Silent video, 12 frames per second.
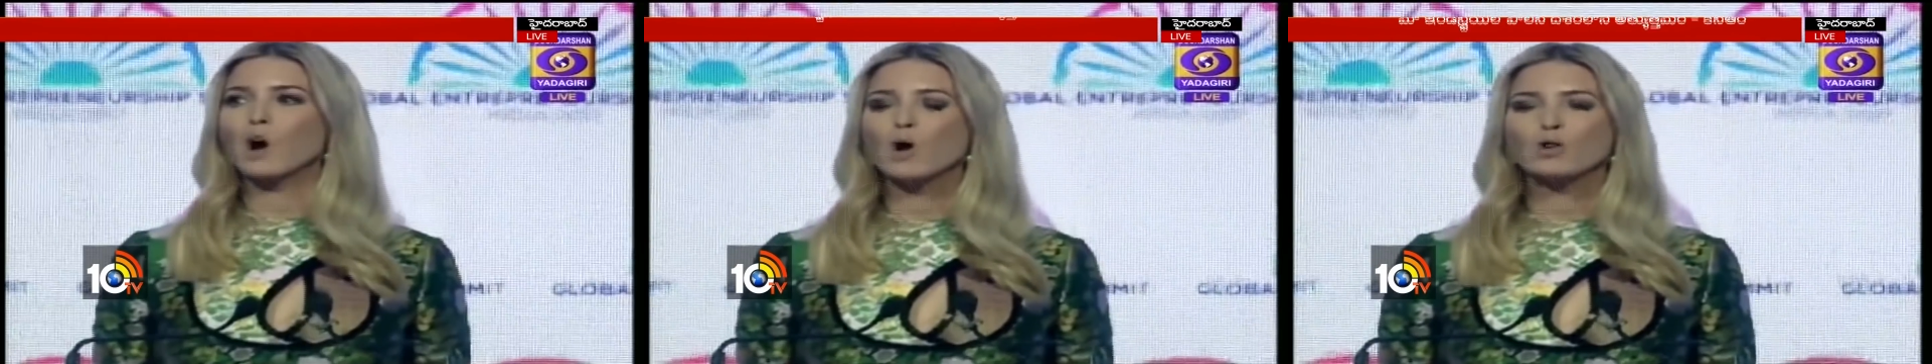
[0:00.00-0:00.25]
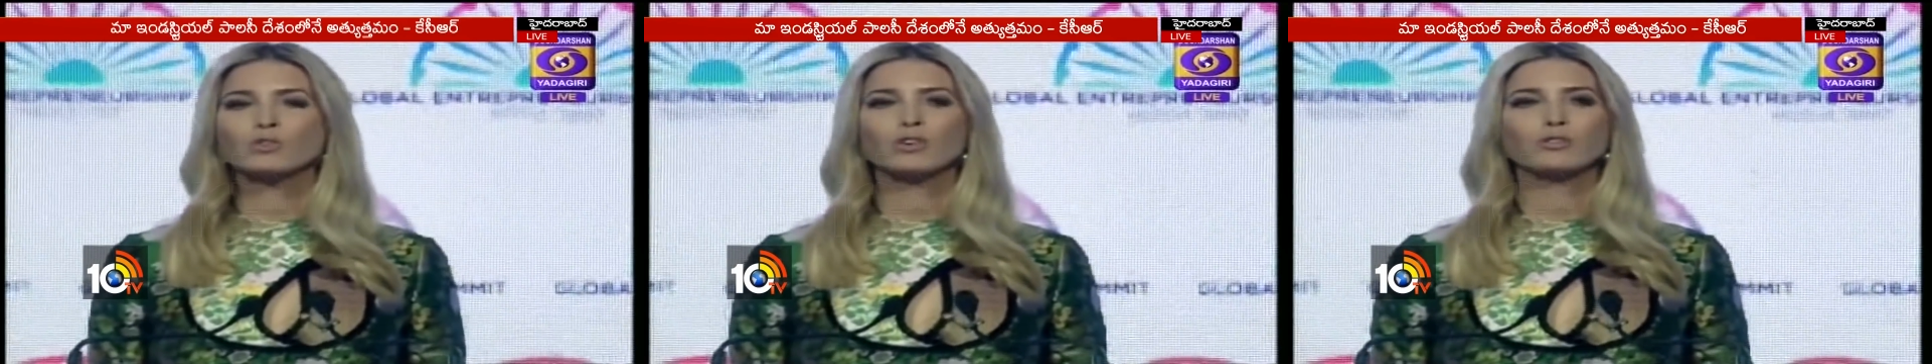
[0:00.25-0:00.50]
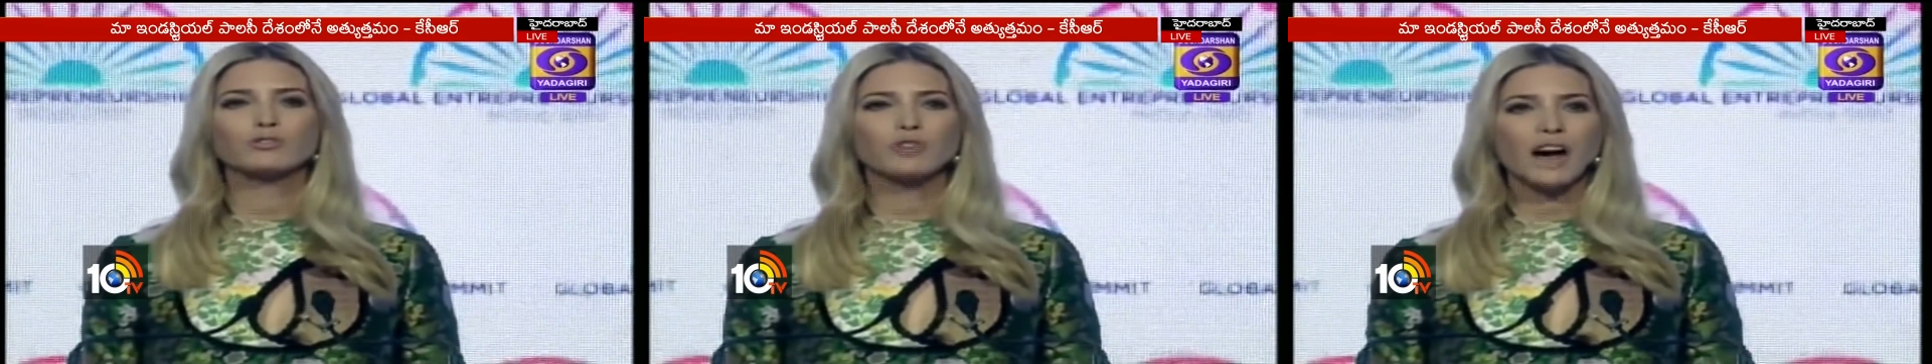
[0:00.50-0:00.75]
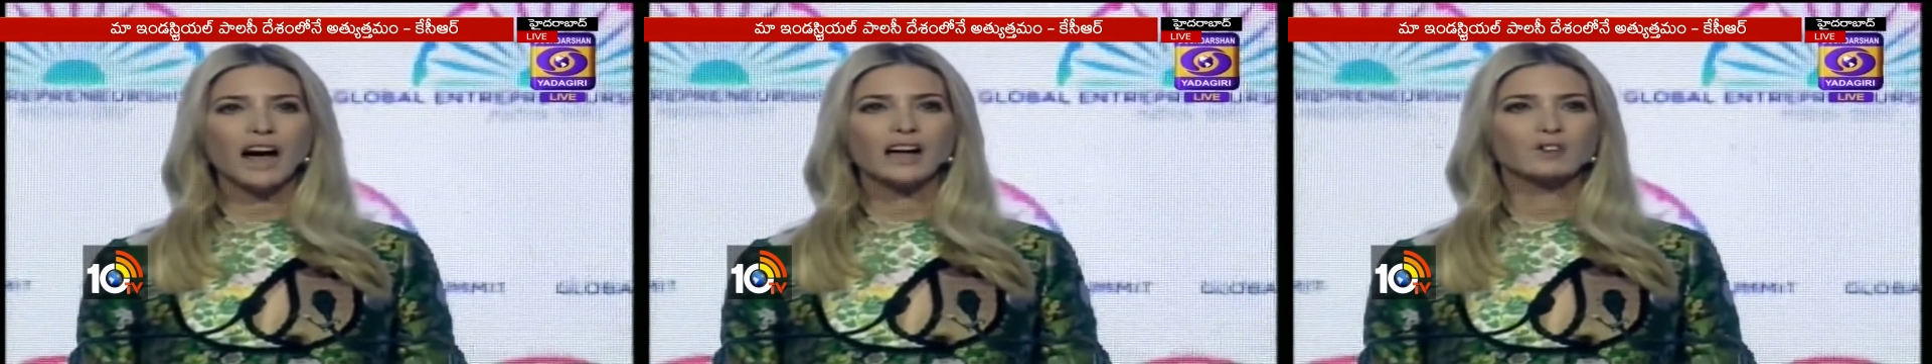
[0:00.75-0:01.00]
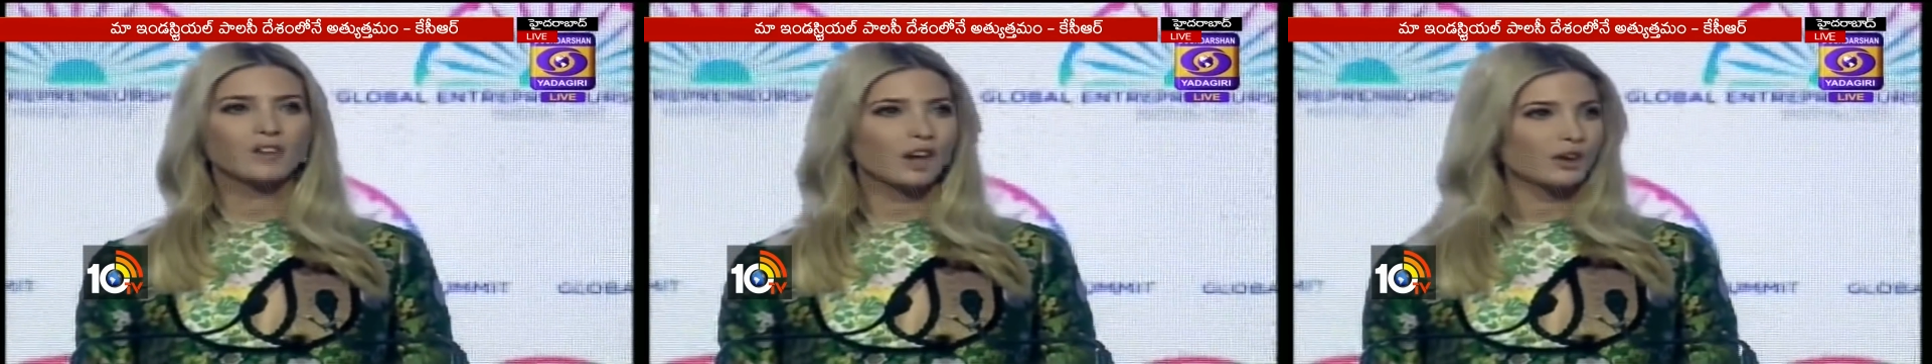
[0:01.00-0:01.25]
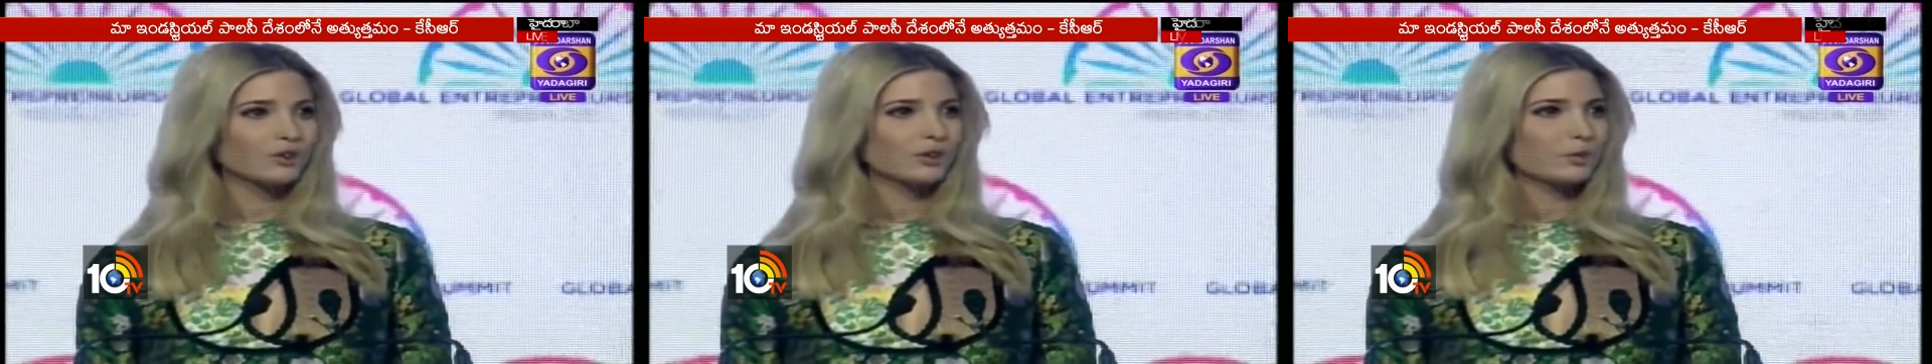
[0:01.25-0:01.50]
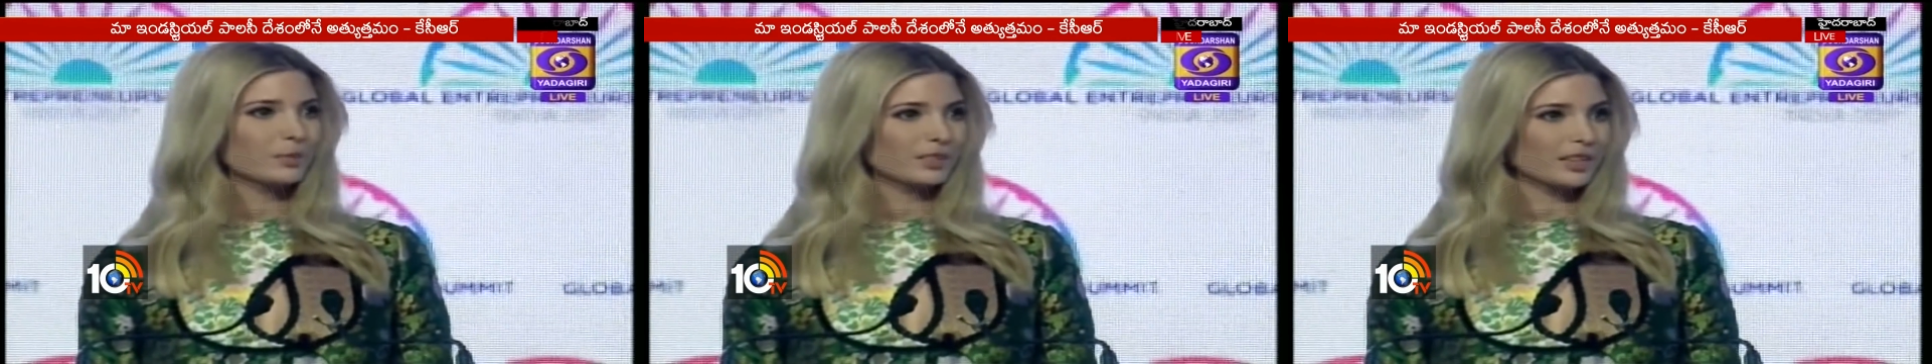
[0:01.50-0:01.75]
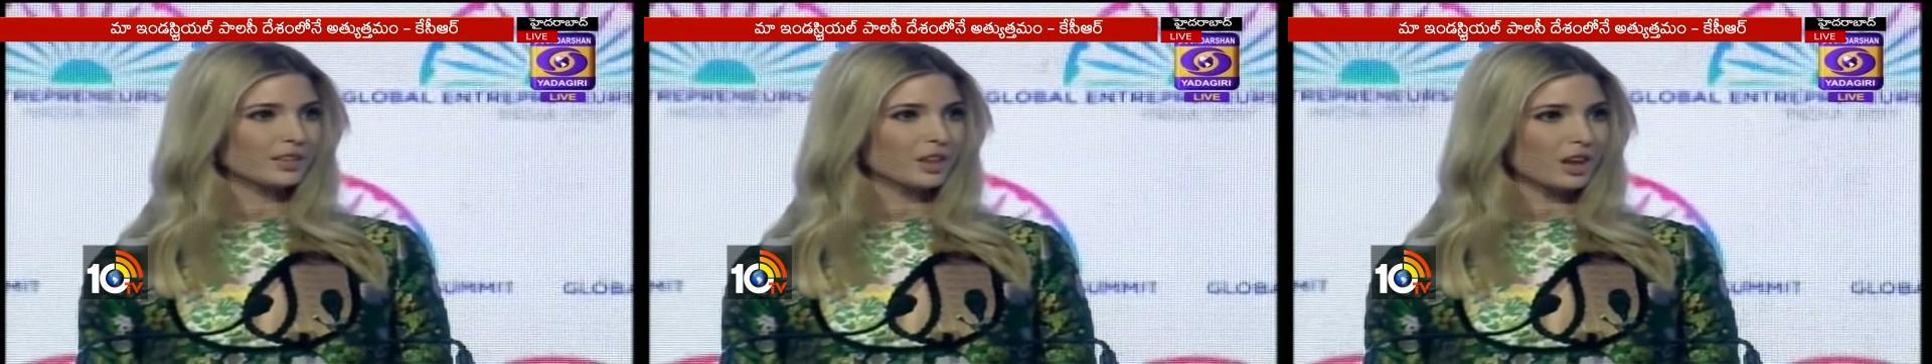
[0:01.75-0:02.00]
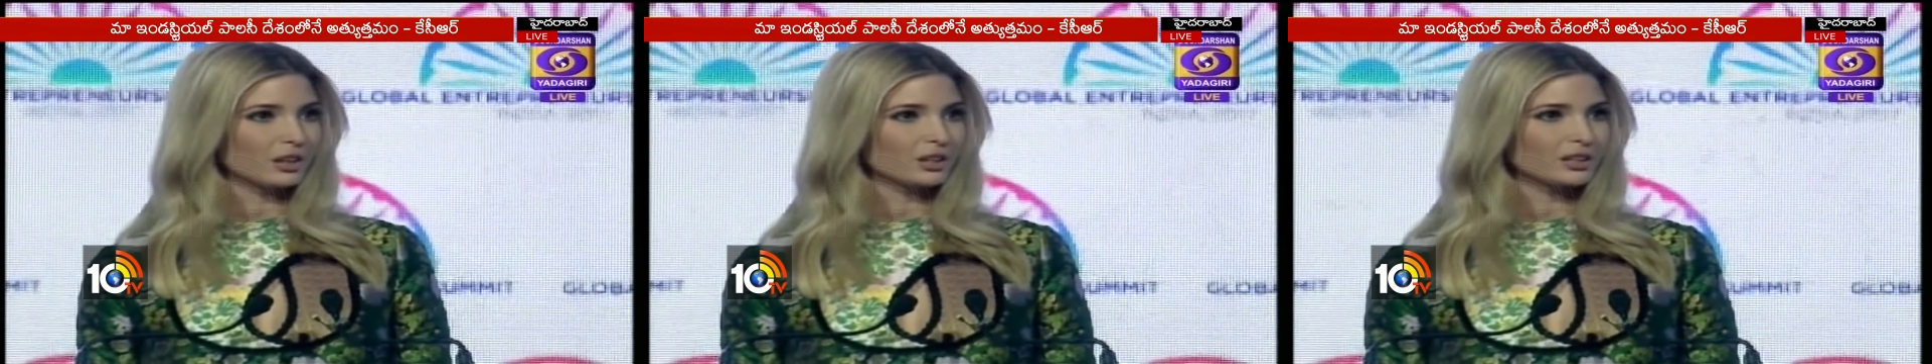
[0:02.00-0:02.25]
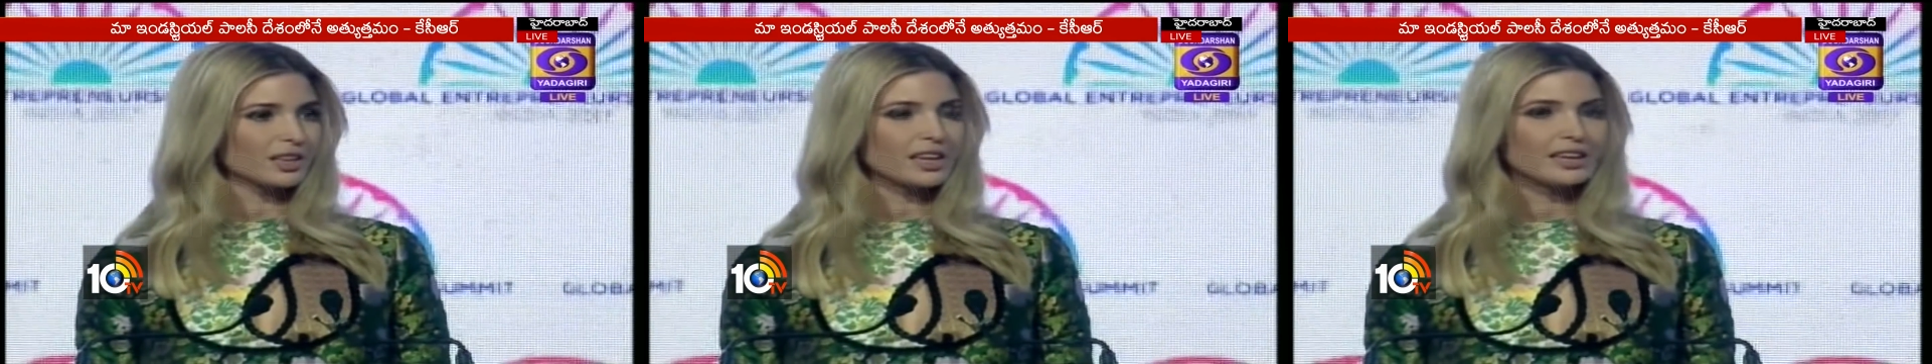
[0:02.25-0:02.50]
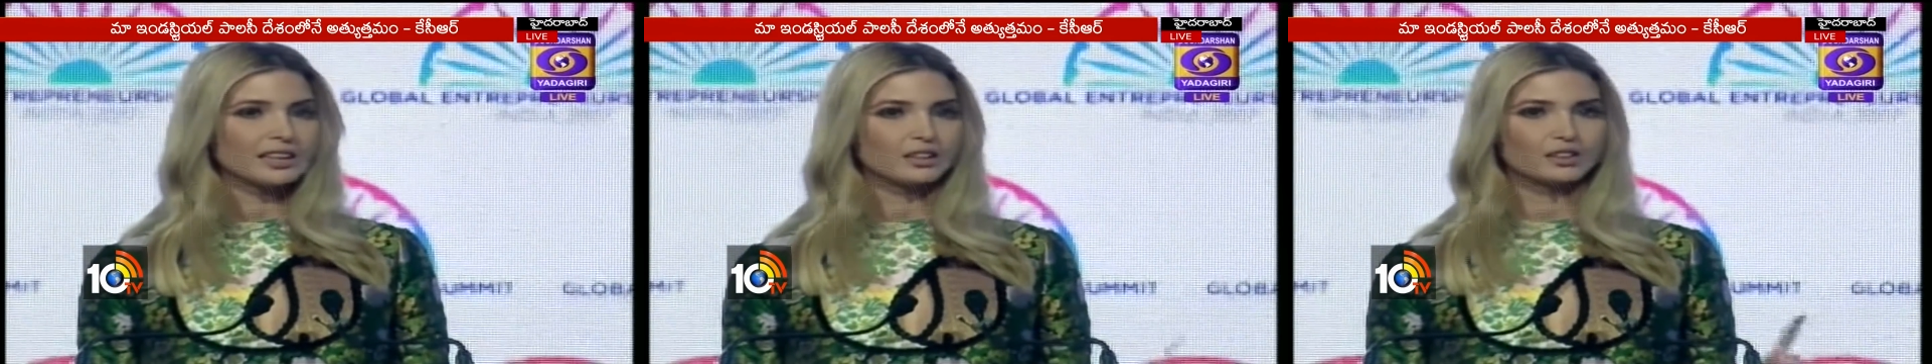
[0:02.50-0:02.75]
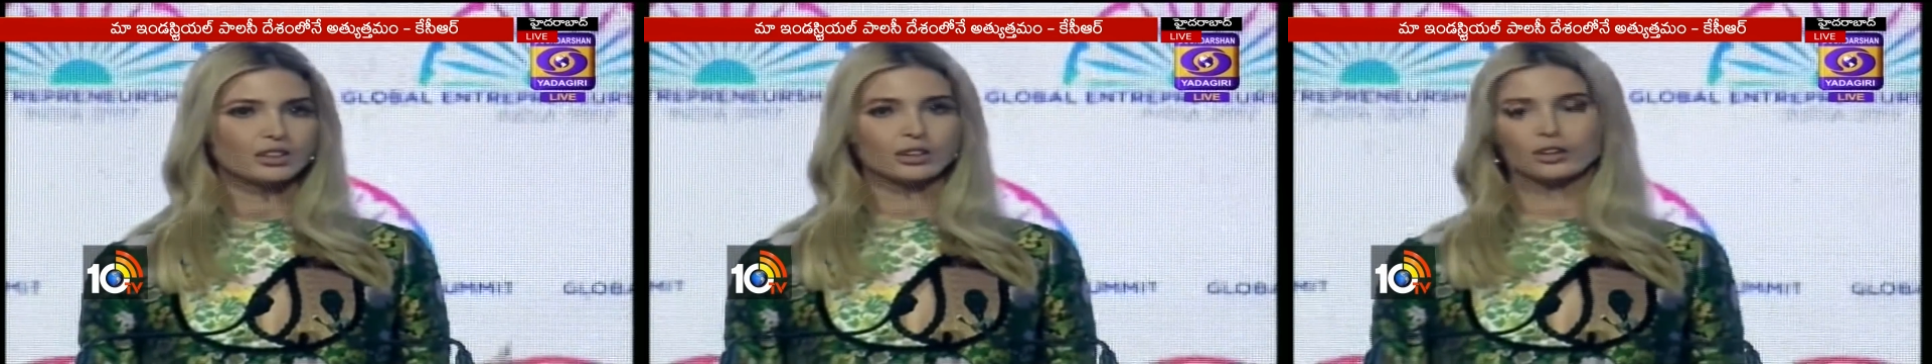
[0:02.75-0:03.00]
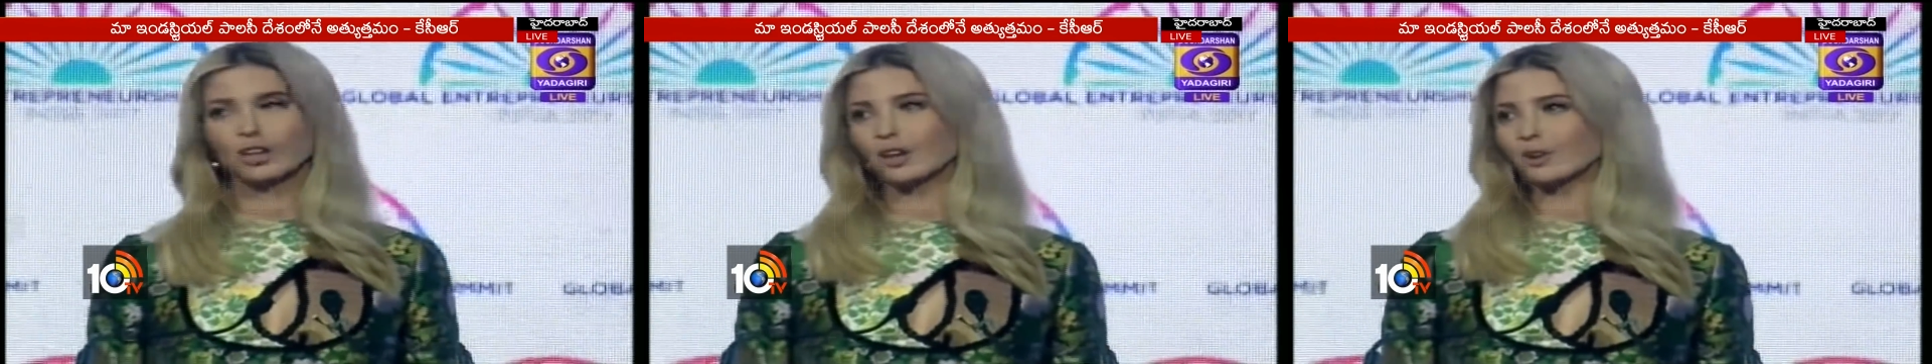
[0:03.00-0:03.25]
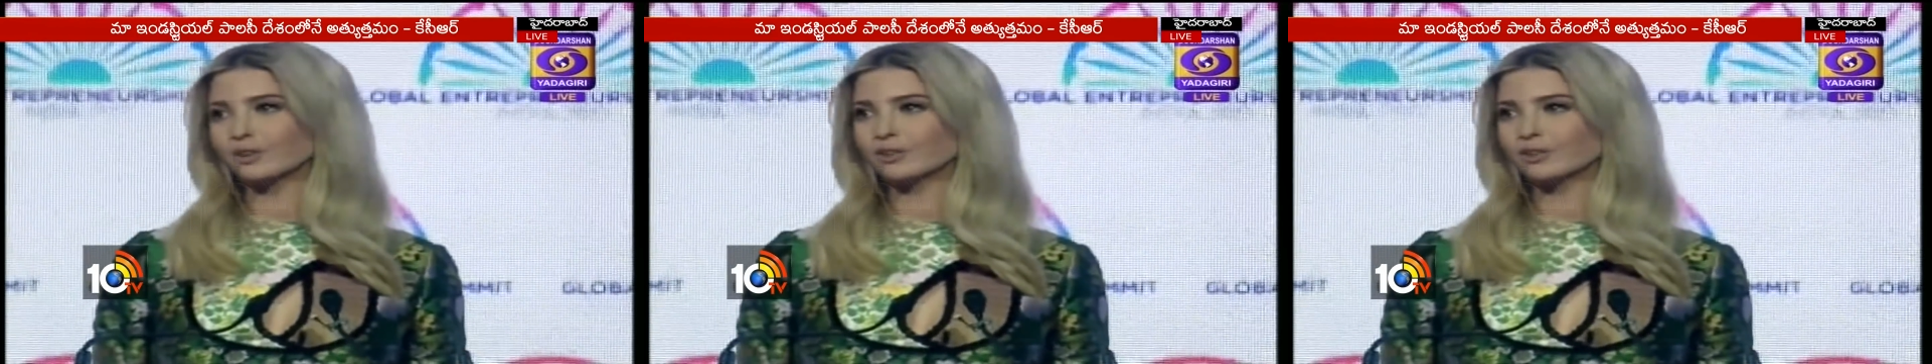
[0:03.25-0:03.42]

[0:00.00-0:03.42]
over $500 million this year alone.